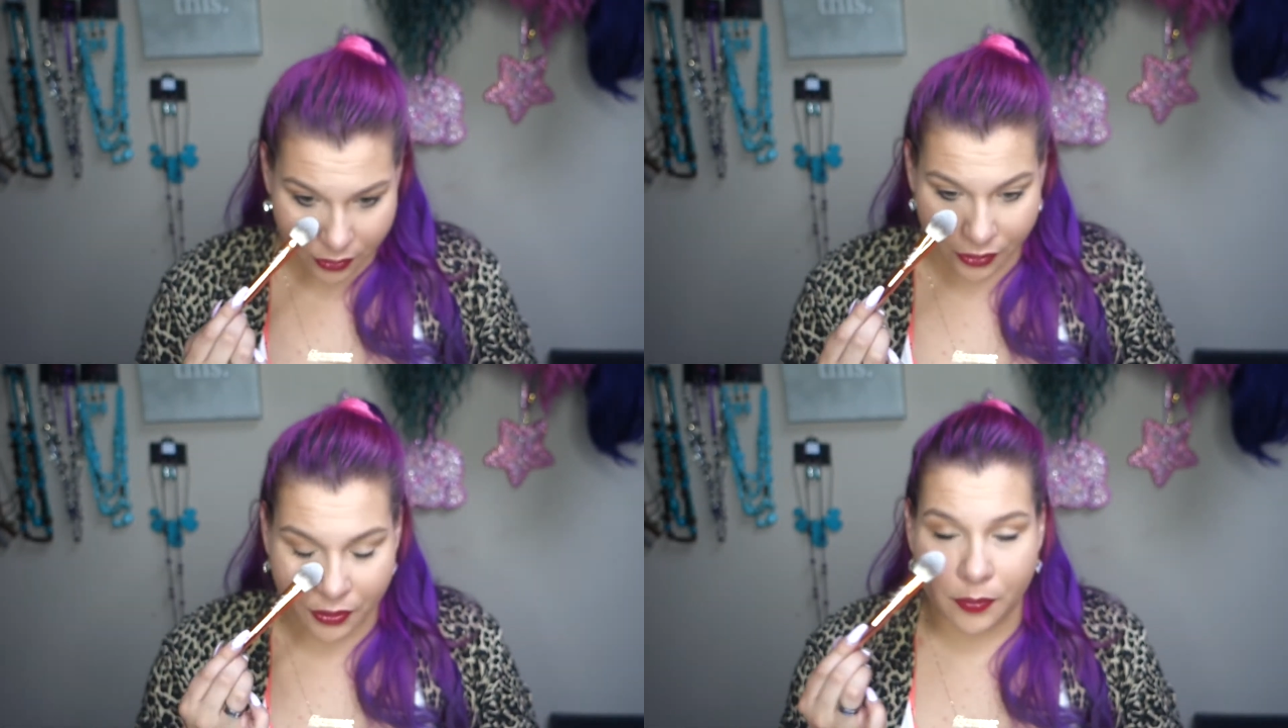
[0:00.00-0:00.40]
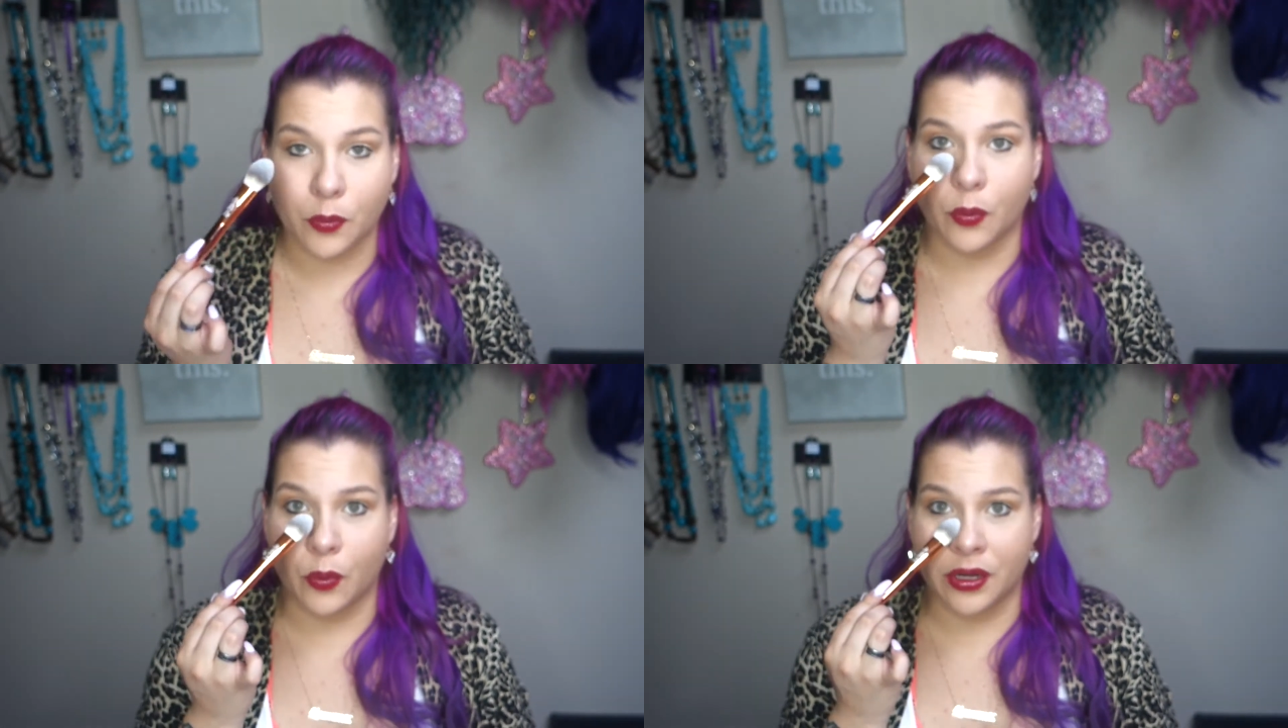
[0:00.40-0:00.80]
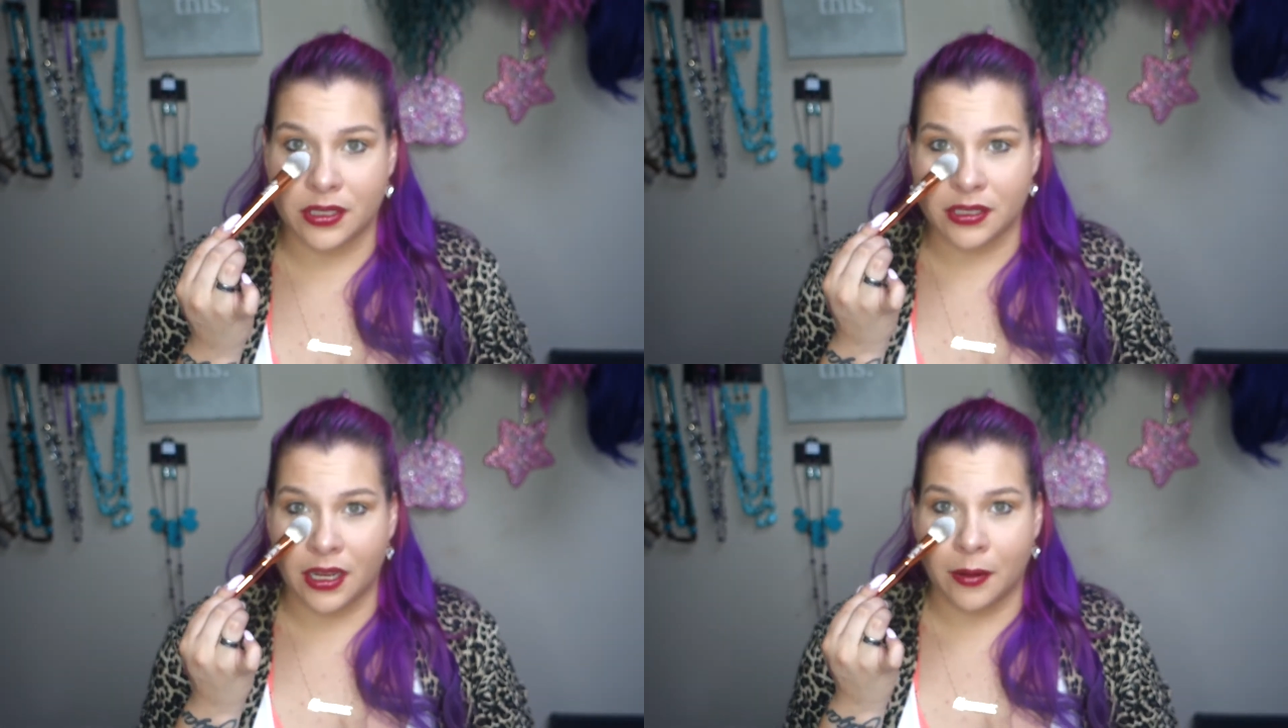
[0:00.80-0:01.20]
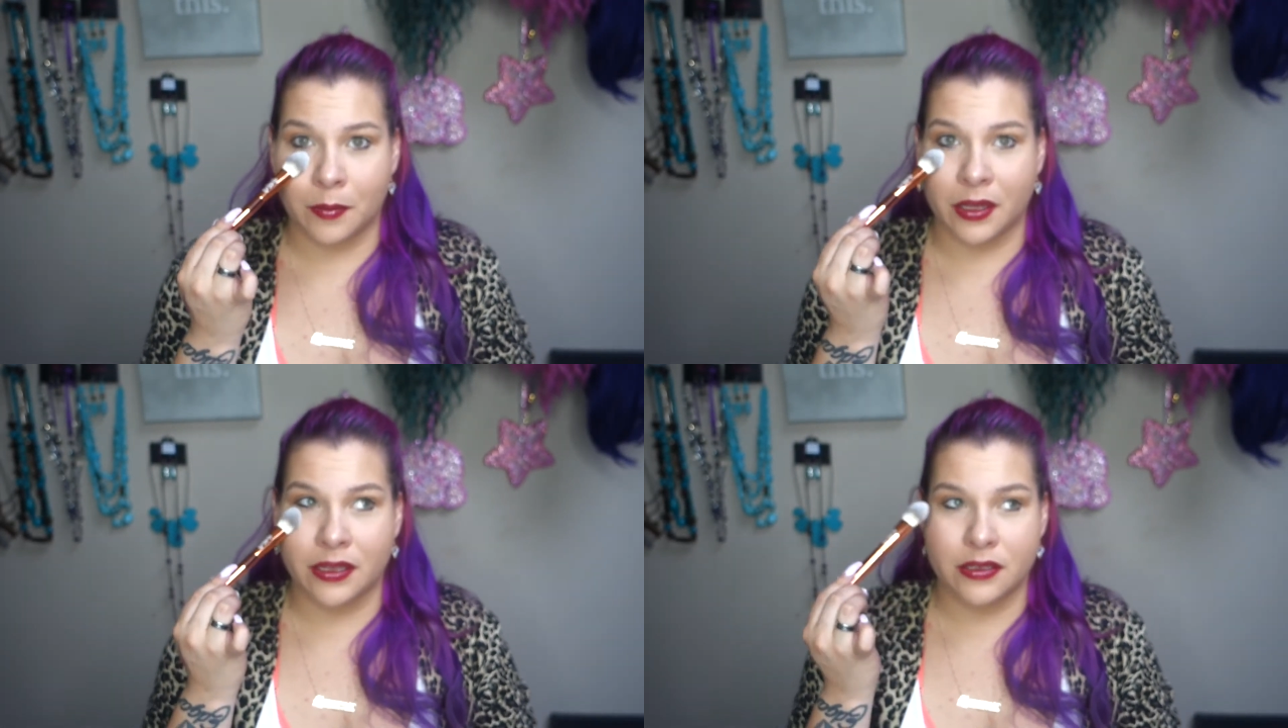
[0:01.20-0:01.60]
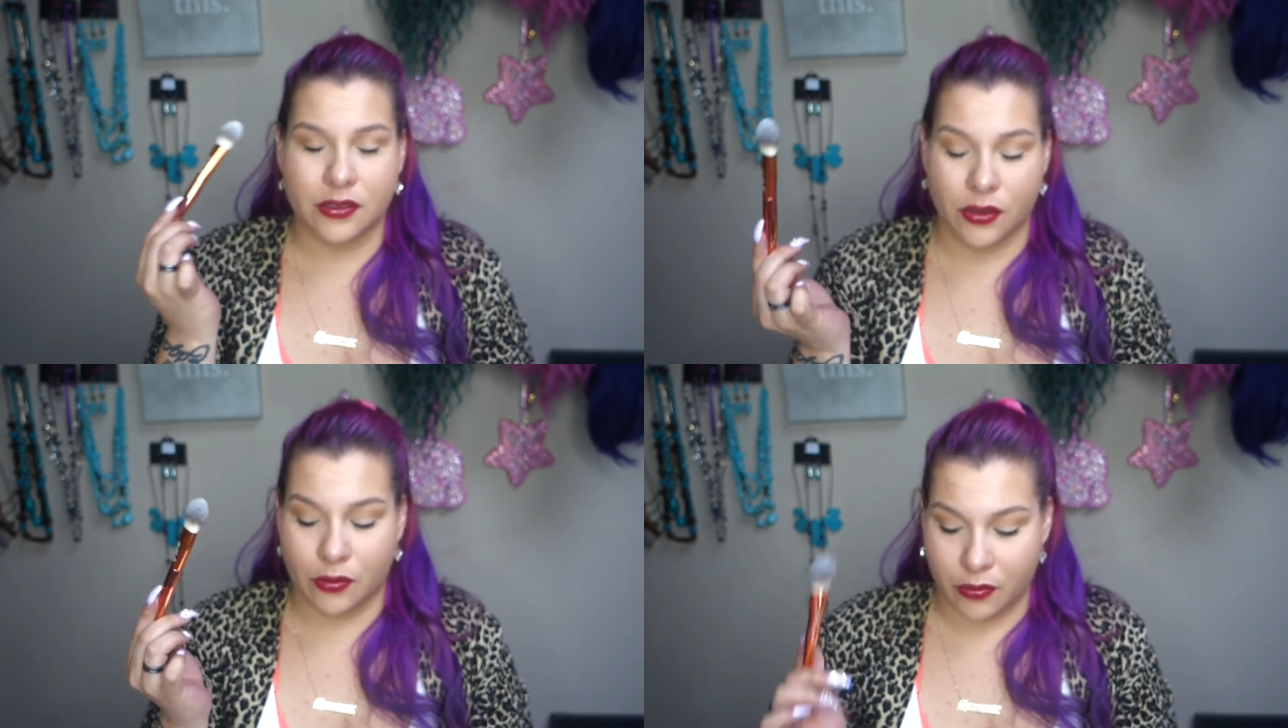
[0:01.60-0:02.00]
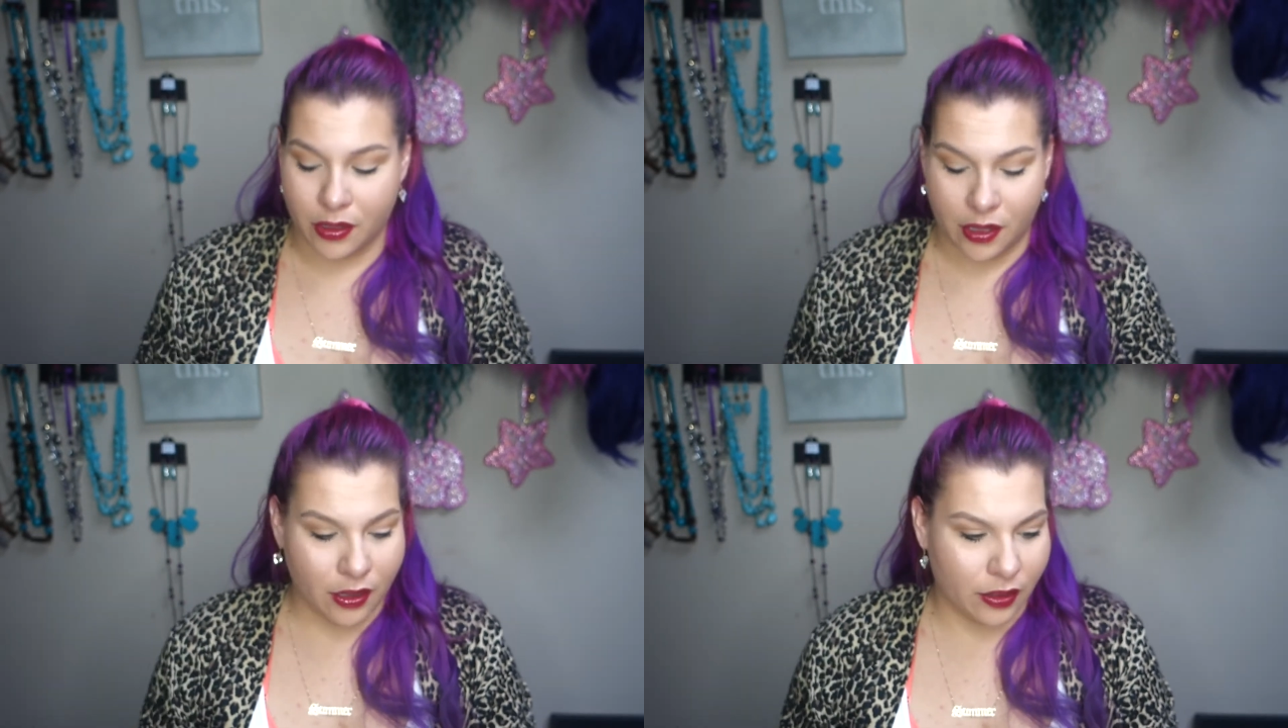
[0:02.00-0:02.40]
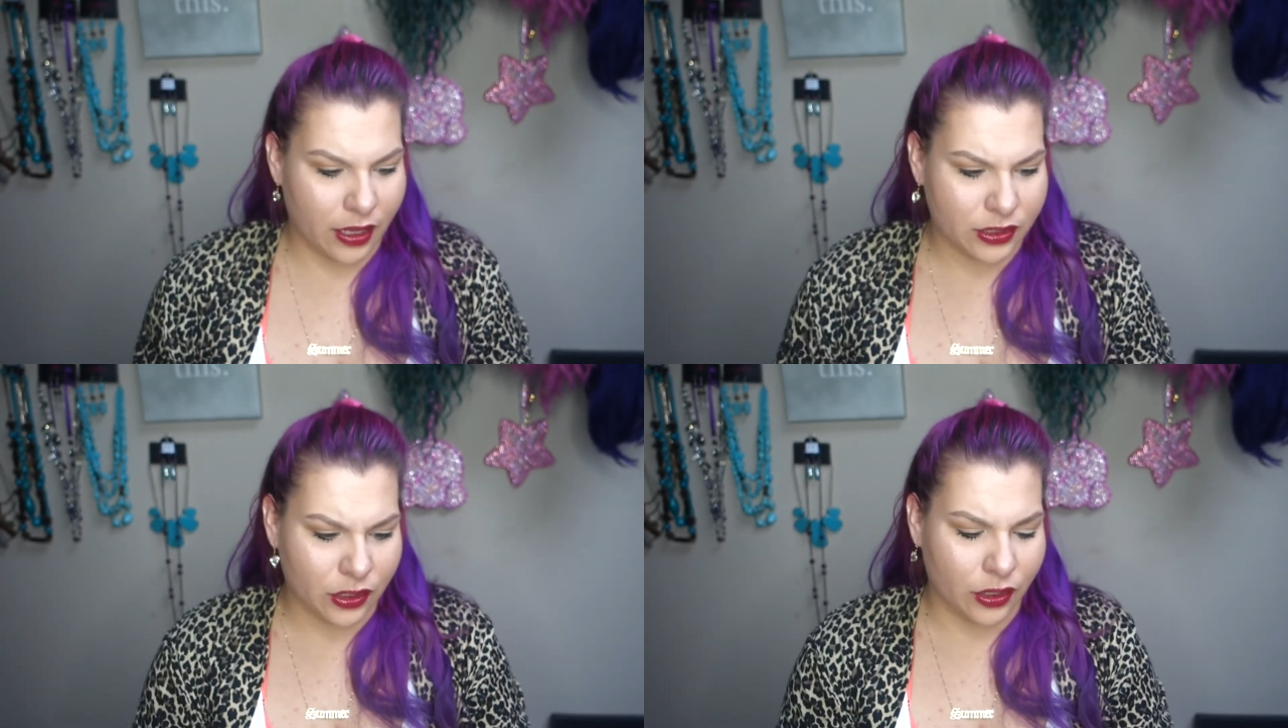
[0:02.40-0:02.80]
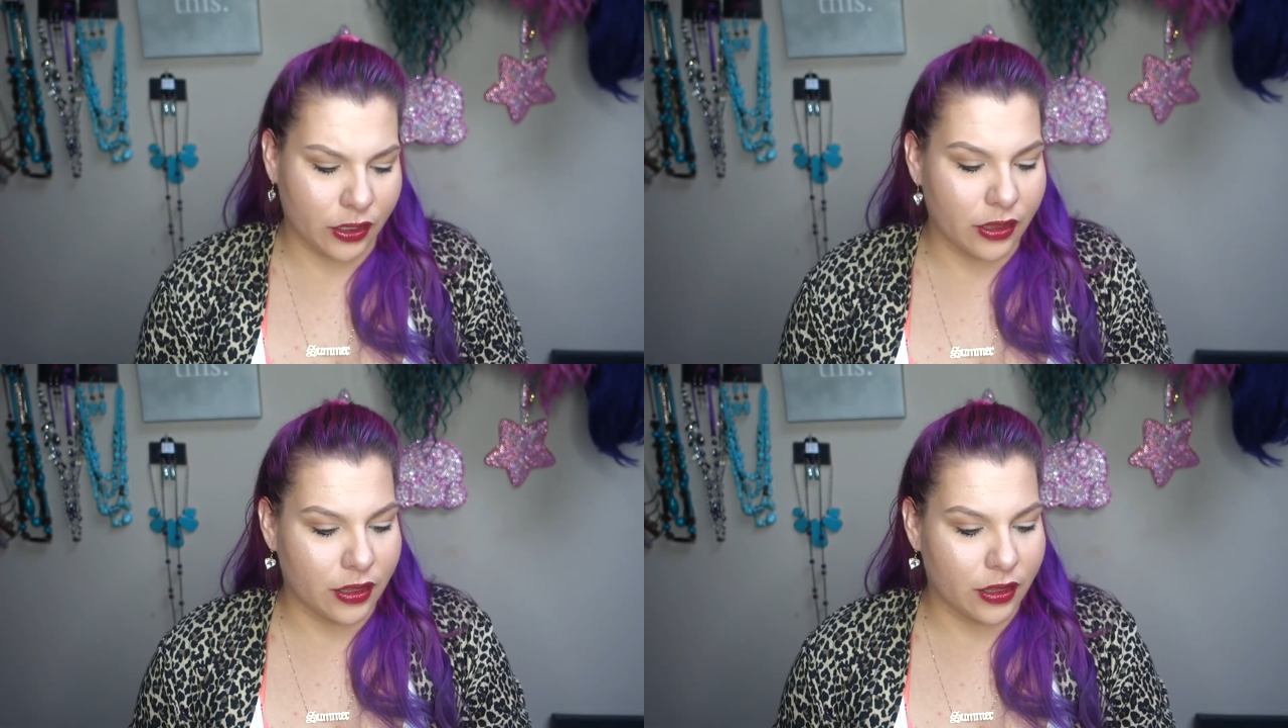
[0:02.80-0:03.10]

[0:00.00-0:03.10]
or what its name is, so that's good.